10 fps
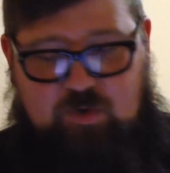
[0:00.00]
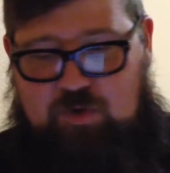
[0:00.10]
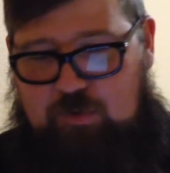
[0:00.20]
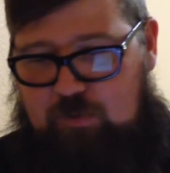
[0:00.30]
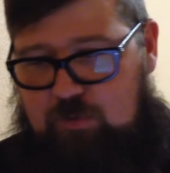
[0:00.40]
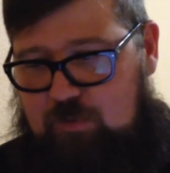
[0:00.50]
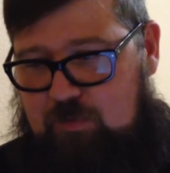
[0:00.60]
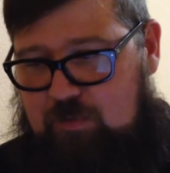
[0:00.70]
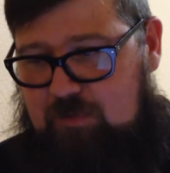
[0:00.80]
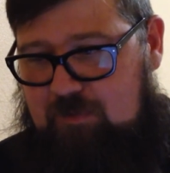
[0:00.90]
You
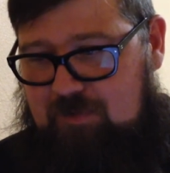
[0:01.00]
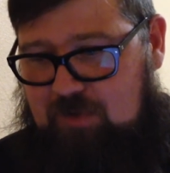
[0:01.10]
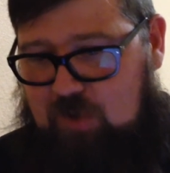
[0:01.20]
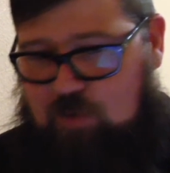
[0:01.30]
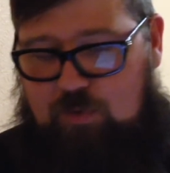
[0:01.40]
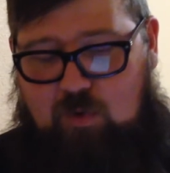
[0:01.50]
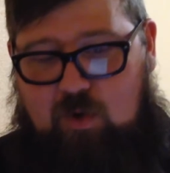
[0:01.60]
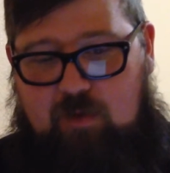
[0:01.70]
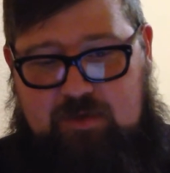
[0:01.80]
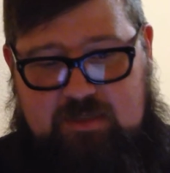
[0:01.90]
go through
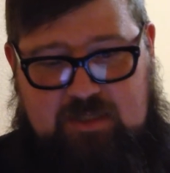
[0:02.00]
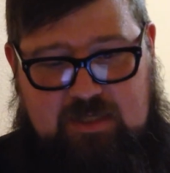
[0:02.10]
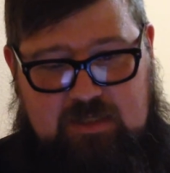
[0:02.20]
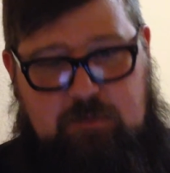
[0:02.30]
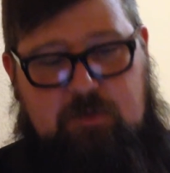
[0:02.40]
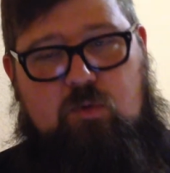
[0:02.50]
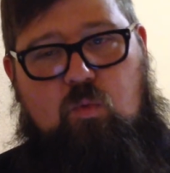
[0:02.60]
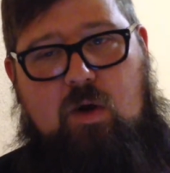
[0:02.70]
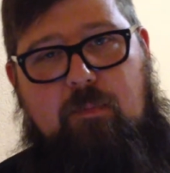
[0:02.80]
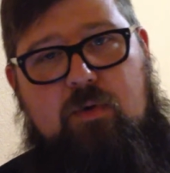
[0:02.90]
all these things. It's supposed to
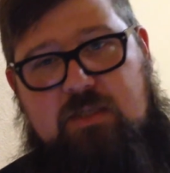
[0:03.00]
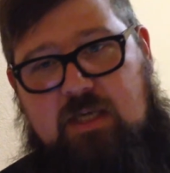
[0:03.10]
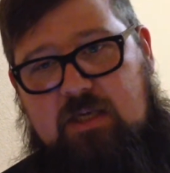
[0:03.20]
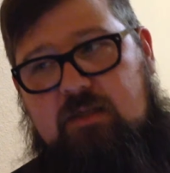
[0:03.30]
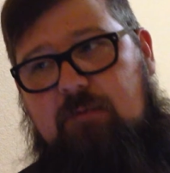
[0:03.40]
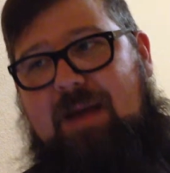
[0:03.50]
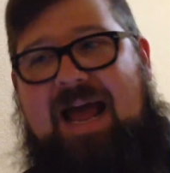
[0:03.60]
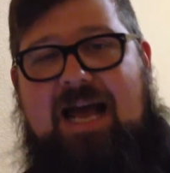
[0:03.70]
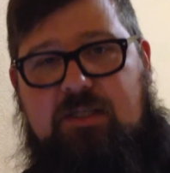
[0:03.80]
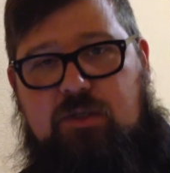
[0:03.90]
represent the
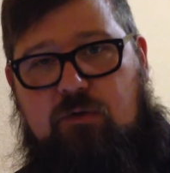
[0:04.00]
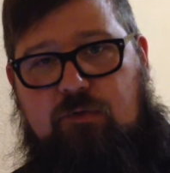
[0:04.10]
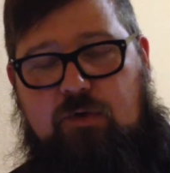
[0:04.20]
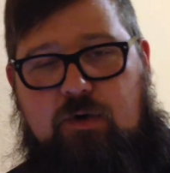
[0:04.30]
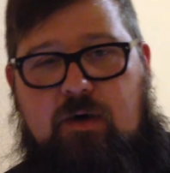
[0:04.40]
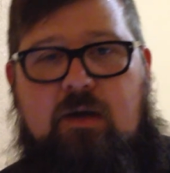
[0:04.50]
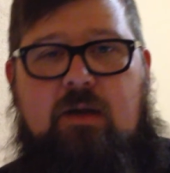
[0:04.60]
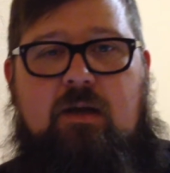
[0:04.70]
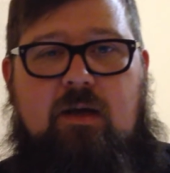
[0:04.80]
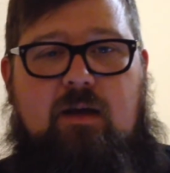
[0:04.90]
Passover
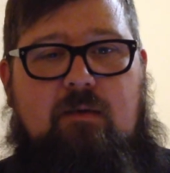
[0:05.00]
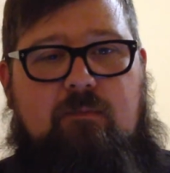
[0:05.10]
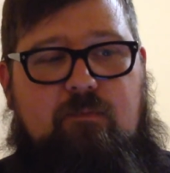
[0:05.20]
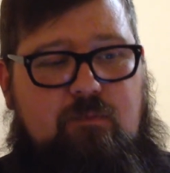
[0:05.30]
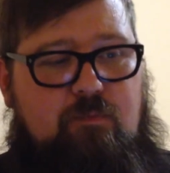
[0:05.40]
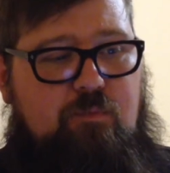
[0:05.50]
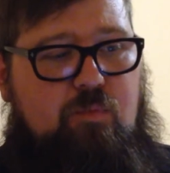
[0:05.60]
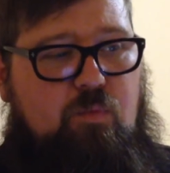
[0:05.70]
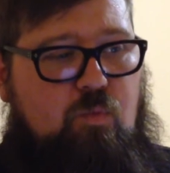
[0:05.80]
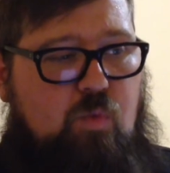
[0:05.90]

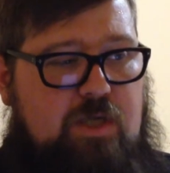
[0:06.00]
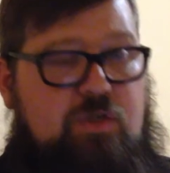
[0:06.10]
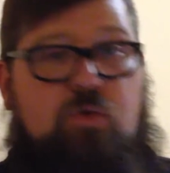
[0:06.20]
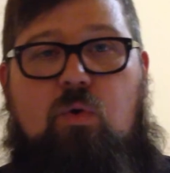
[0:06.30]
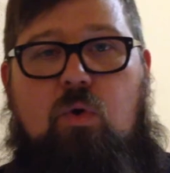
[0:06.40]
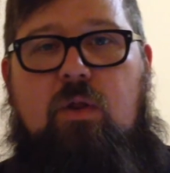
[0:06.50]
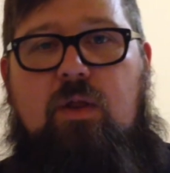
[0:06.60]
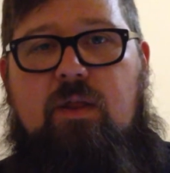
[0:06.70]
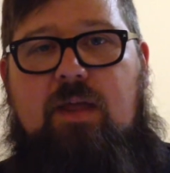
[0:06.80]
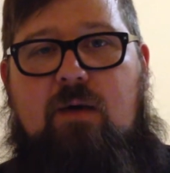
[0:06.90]
ritual
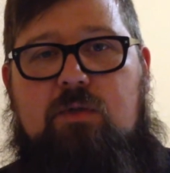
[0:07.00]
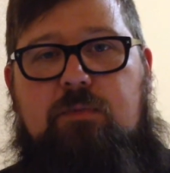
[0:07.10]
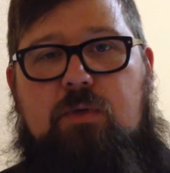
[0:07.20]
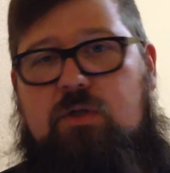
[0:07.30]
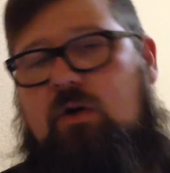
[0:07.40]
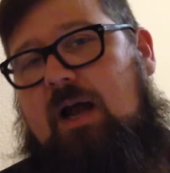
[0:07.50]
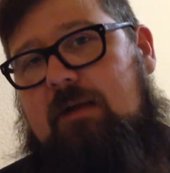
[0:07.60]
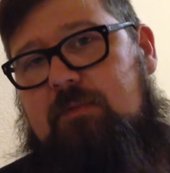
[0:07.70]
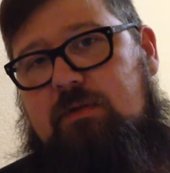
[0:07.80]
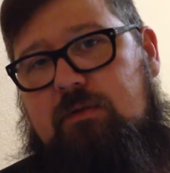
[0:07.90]
that was
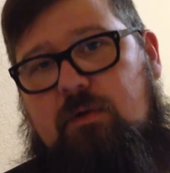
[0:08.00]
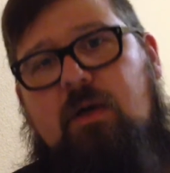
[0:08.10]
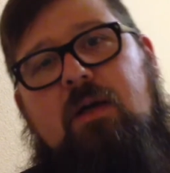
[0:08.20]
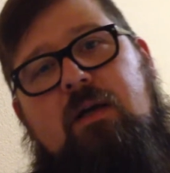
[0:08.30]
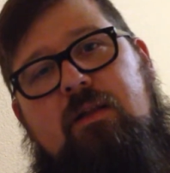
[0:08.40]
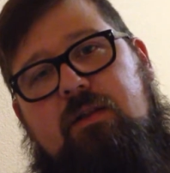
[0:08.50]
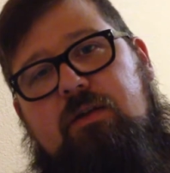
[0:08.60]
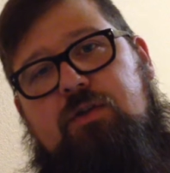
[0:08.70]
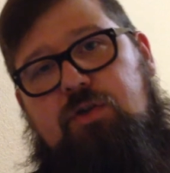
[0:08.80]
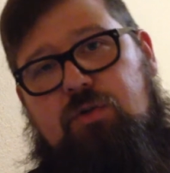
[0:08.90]
prescribed to
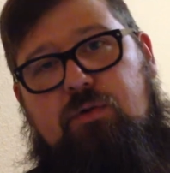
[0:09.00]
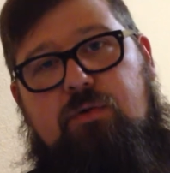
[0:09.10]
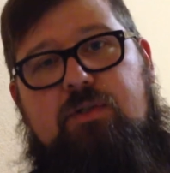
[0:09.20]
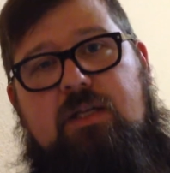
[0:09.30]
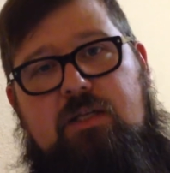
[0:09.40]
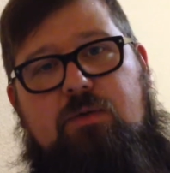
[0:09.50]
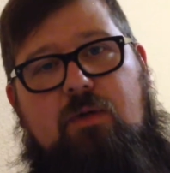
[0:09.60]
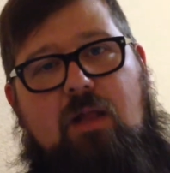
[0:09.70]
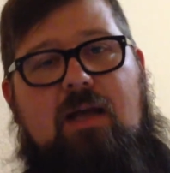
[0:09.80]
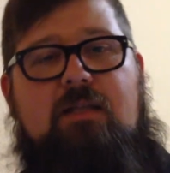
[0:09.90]
the Jews, the
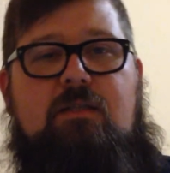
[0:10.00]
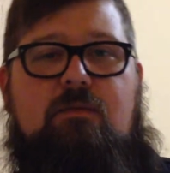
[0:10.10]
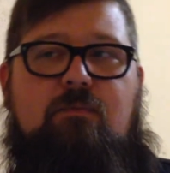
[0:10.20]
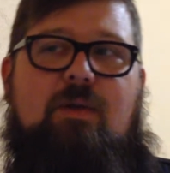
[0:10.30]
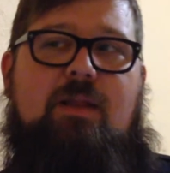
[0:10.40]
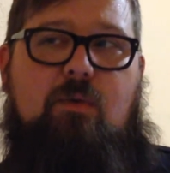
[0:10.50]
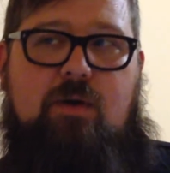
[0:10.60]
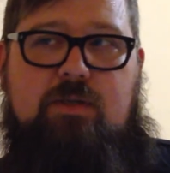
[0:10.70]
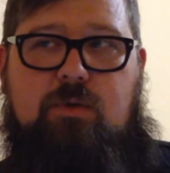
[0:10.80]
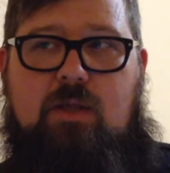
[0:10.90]
Israelites. Well, they
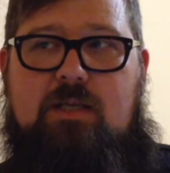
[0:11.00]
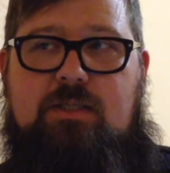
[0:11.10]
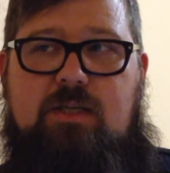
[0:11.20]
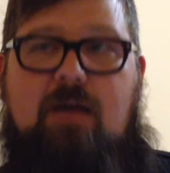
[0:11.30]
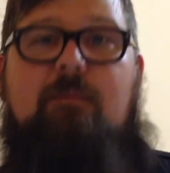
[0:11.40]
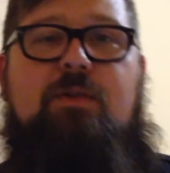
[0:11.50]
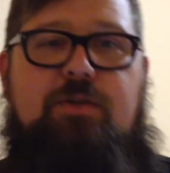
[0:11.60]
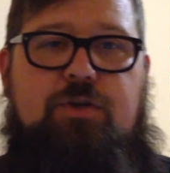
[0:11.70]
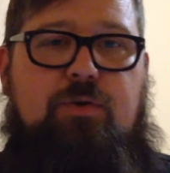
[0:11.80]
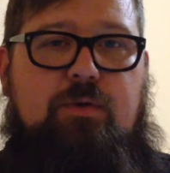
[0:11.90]
weren't Israelites yet, but the
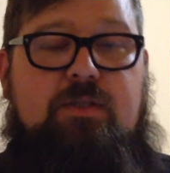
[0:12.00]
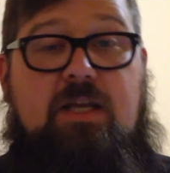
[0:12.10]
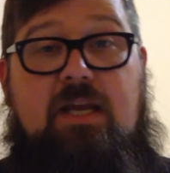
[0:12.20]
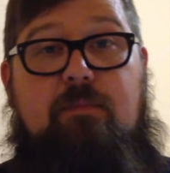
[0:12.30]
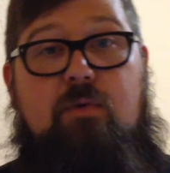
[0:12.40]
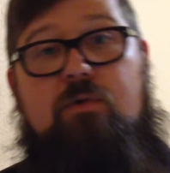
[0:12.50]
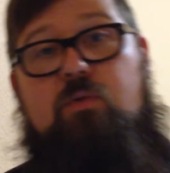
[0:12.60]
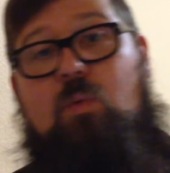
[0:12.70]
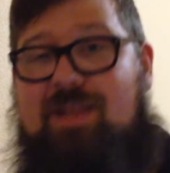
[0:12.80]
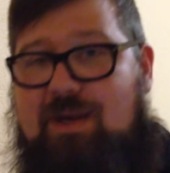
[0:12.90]
Jews, the Hebrews,
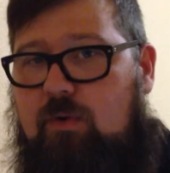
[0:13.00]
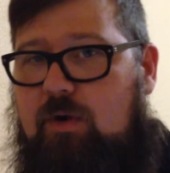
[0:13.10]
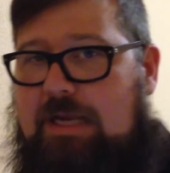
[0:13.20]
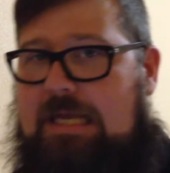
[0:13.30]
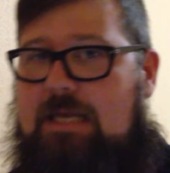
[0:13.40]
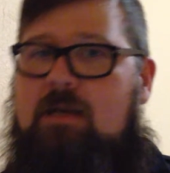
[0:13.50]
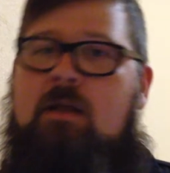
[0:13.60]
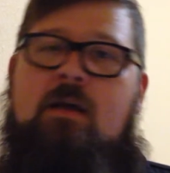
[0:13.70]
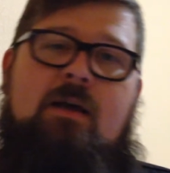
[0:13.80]
when they were in